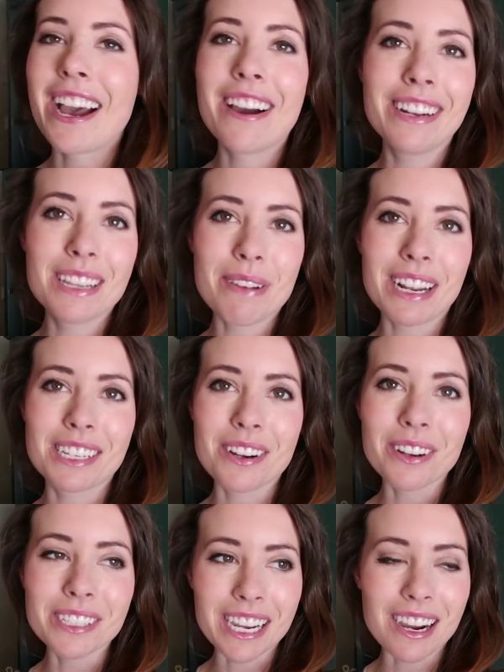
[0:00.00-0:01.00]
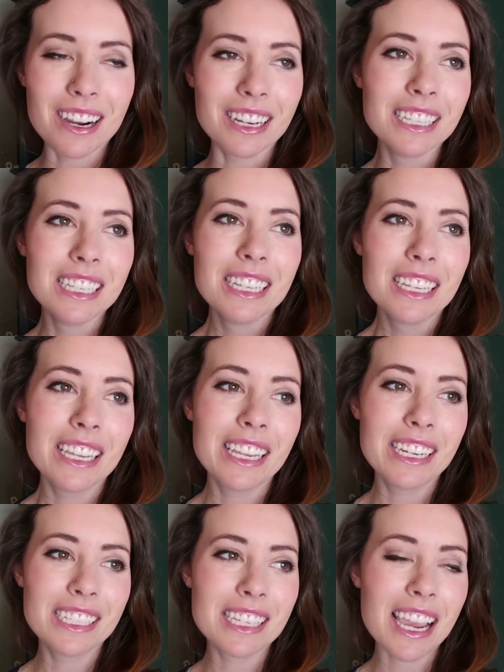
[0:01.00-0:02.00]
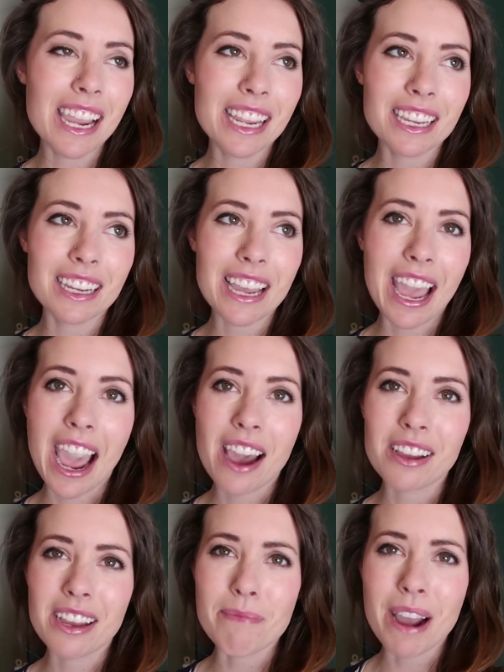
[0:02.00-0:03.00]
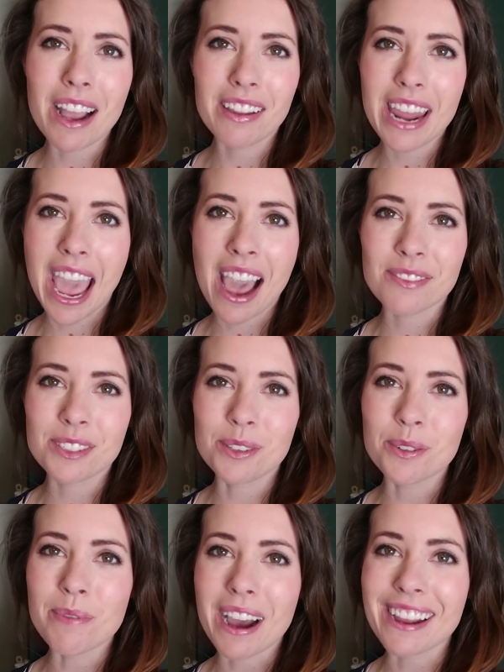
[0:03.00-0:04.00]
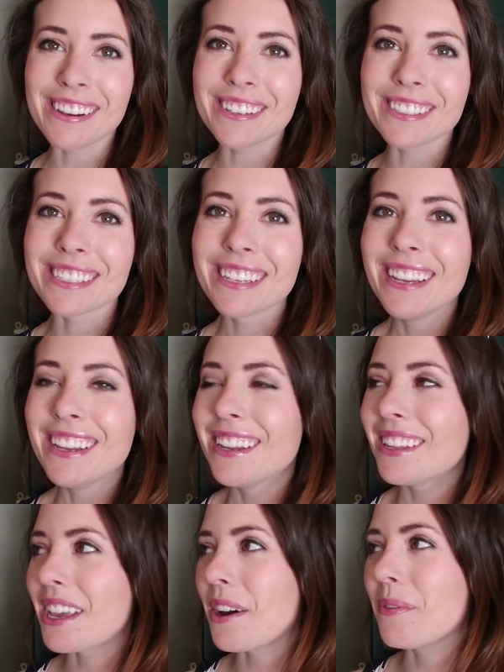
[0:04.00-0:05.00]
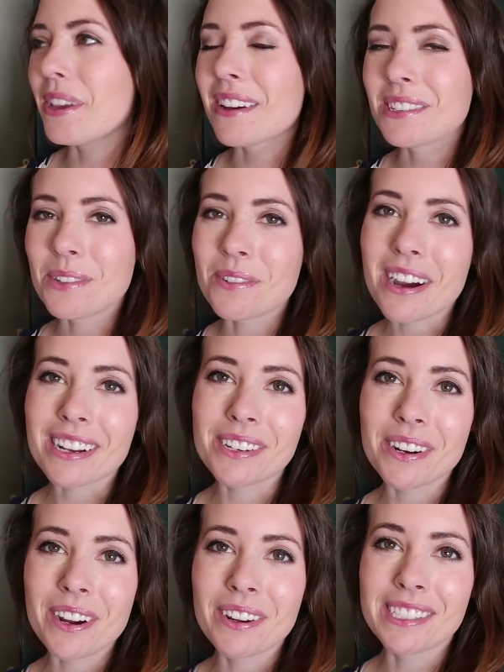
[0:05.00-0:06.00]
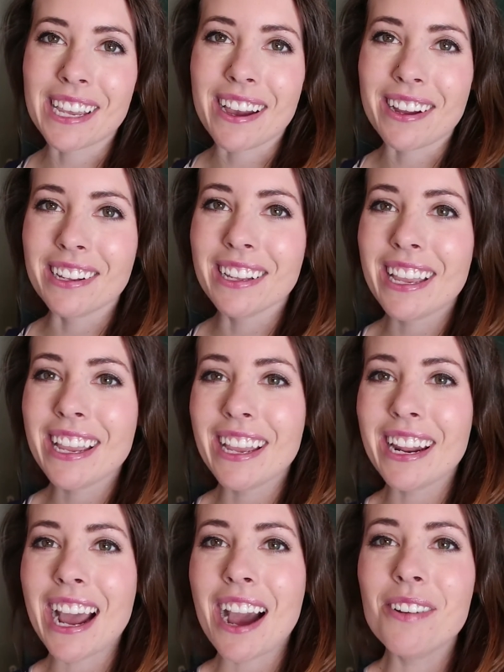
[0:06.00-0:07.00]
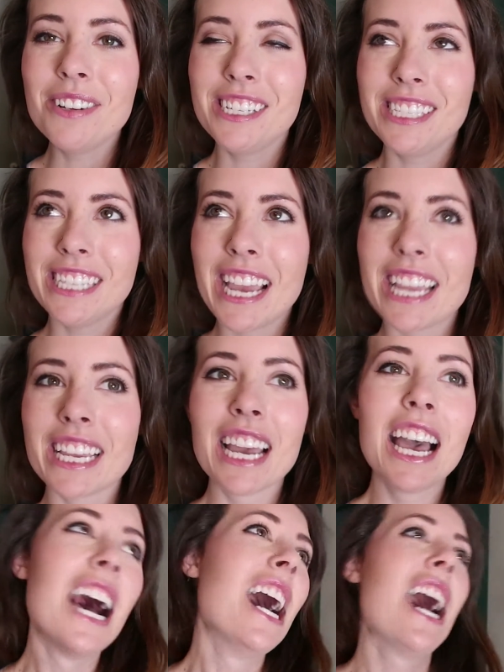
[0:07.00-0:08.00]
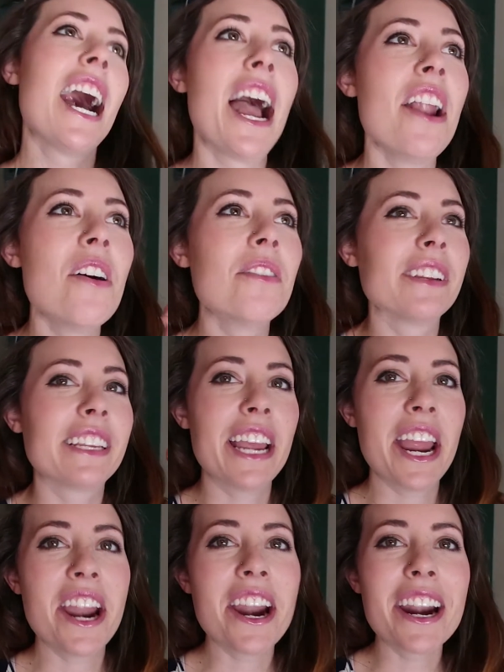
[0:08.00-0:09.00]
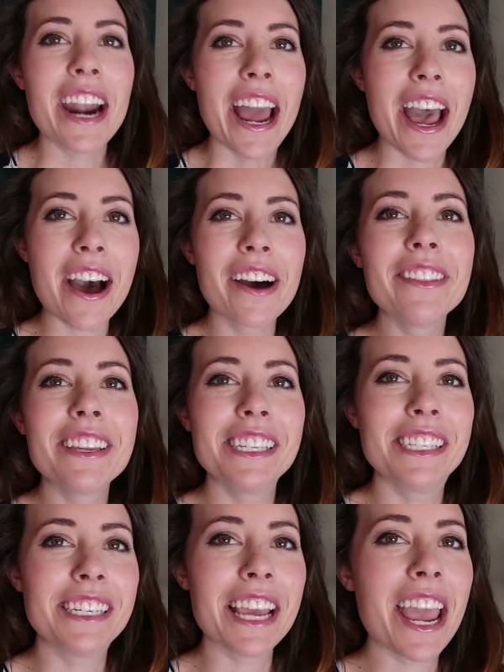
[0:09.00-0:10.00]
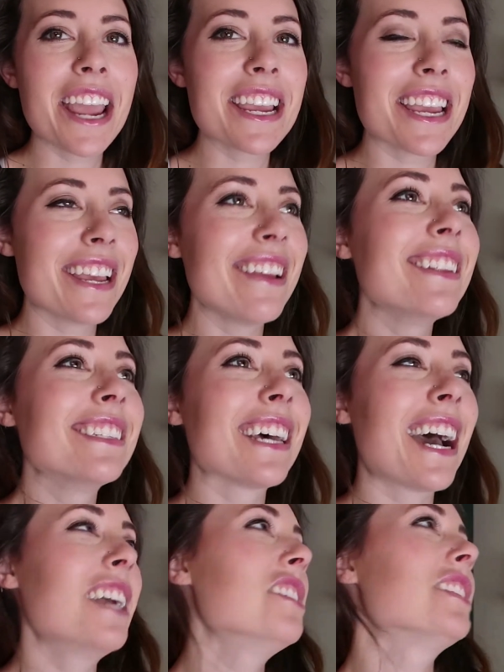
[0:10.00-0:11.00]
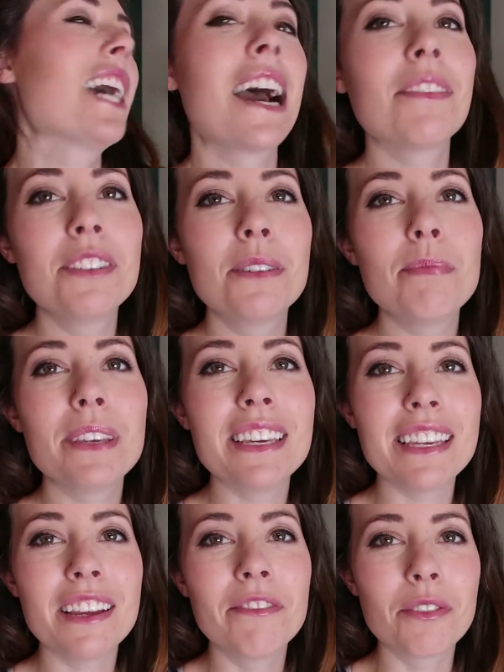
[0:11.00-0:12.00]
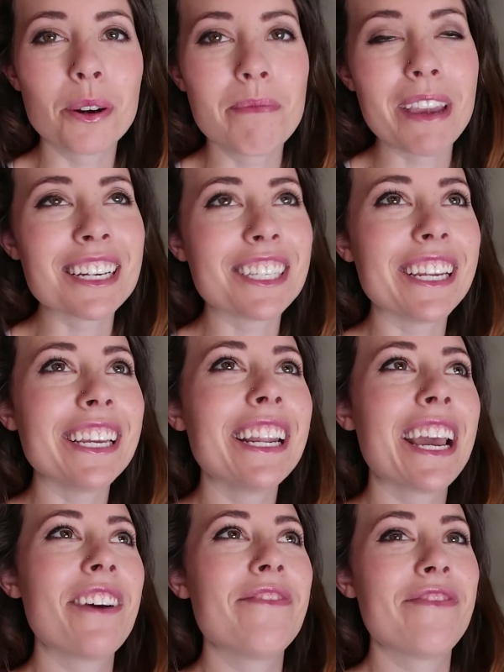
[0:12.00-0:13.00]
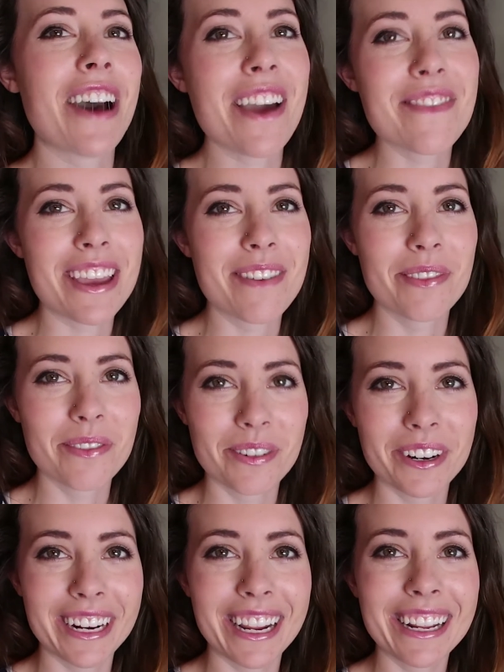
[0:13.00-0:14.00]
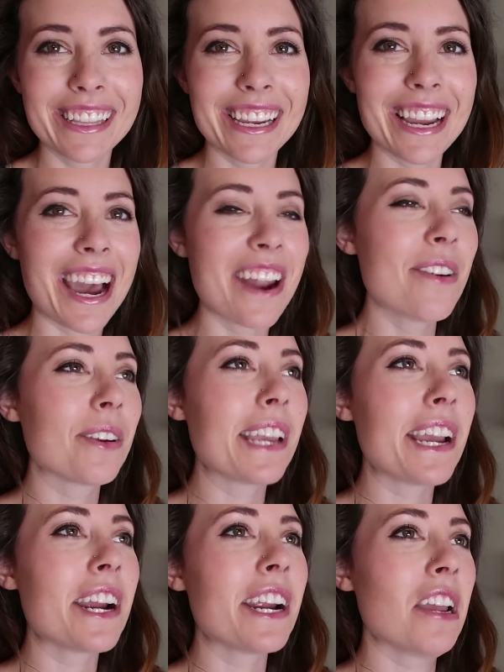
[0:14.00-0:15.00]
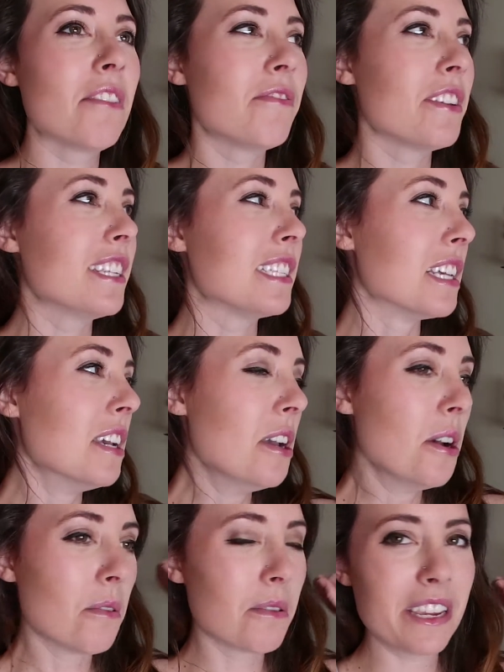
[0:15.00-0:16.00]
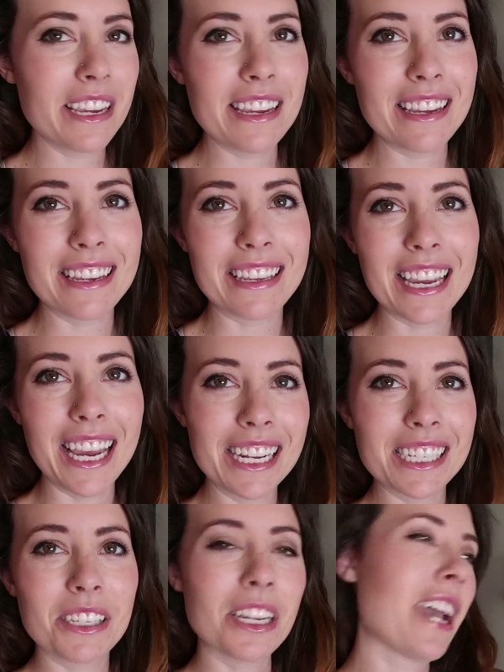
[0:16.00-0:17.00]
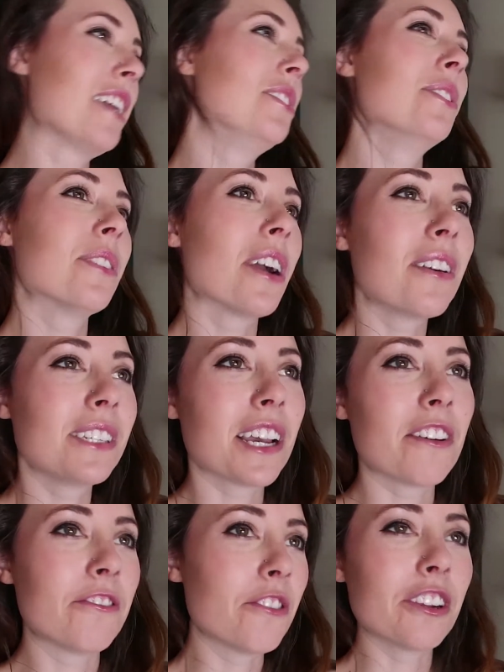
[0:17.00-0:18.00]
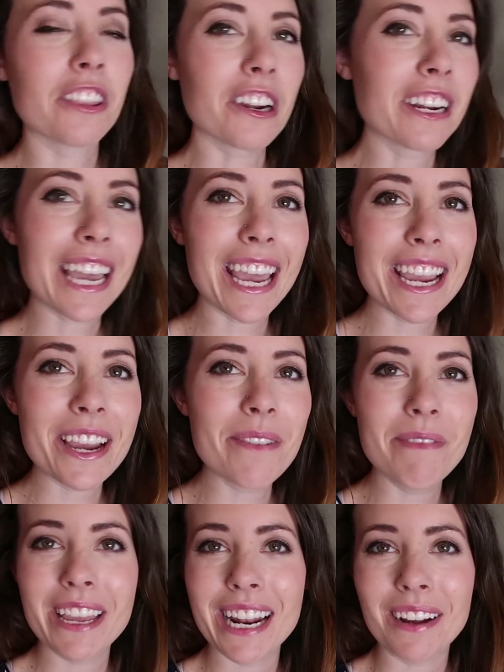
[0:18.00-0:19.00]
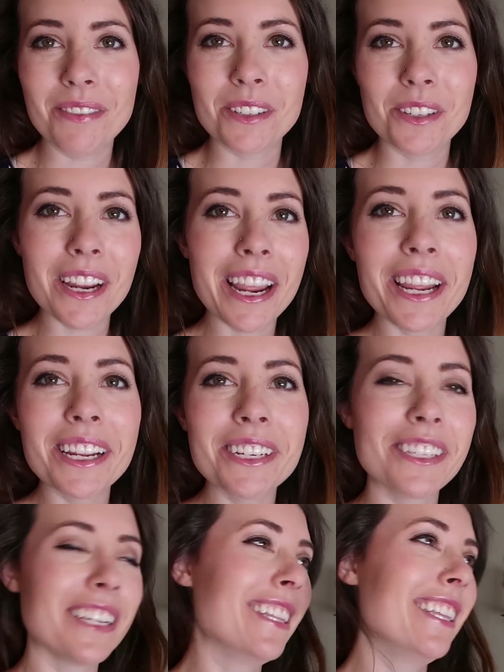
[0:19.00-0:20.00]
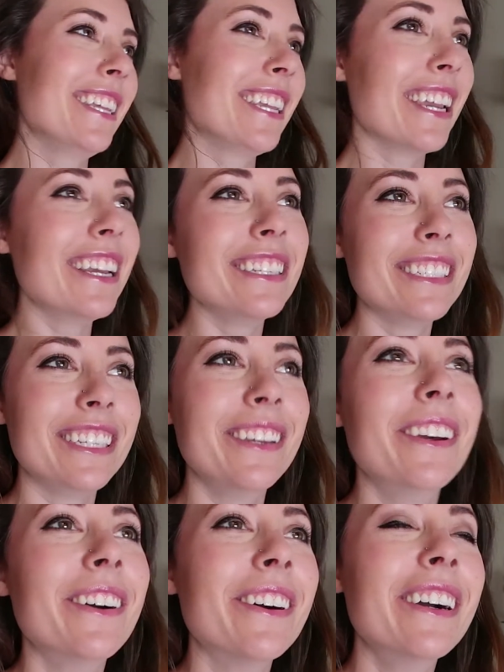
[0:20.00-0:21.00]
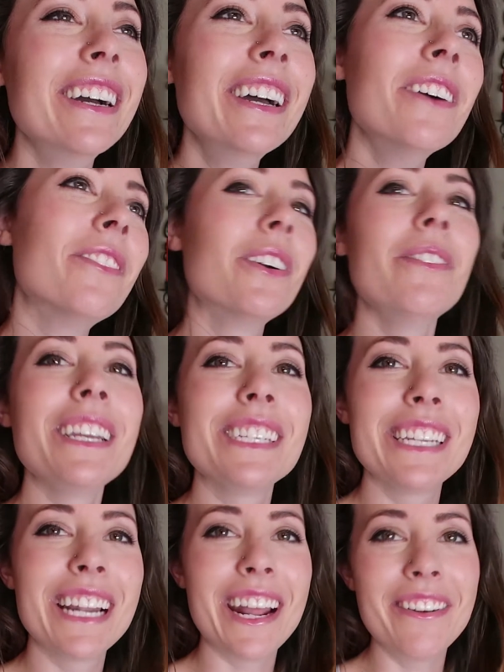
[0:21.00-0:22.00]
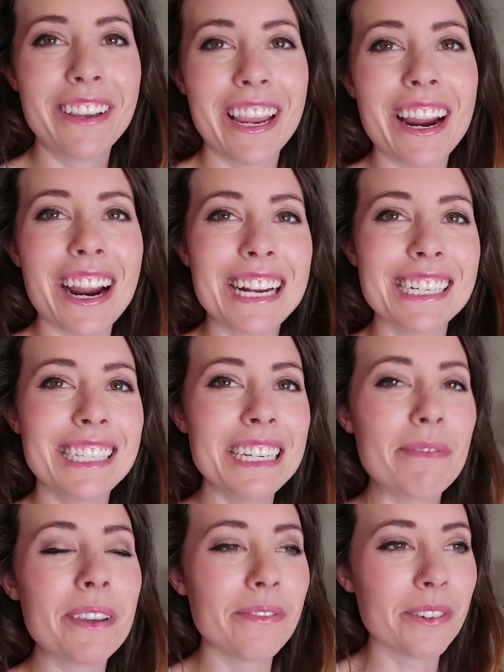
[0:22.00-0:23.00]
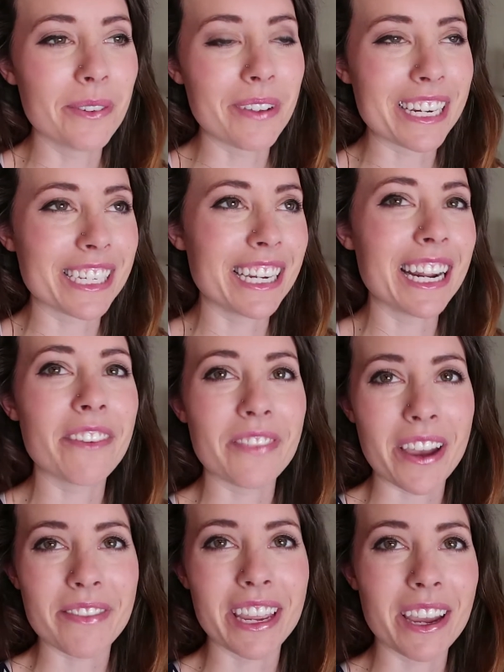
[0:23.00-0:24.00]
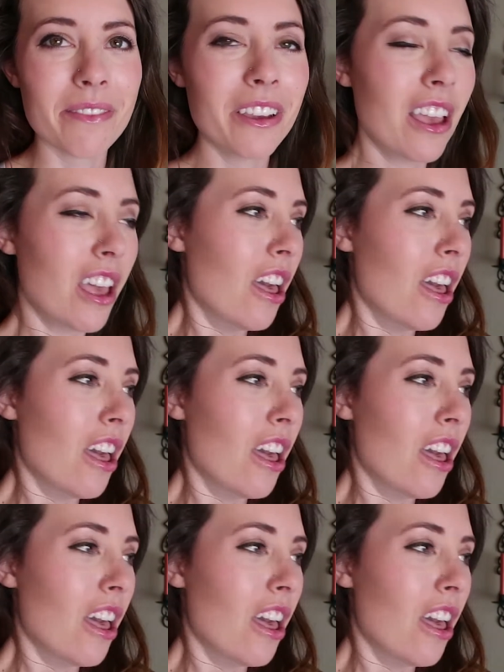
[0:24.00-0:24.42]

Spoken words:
how to get back to our hotel, and it's like a mile and a half, 2 miles that we have to walk to our hotel. And I was just like, I don't care how this day ends, I just have to be in formation at 5 a.m. in the morning. Like, I don't care if it's we get to our hotel at 4:30 a.m. and have to change and then get into formation. I don't care, I just need to be in formation at 5 a.m.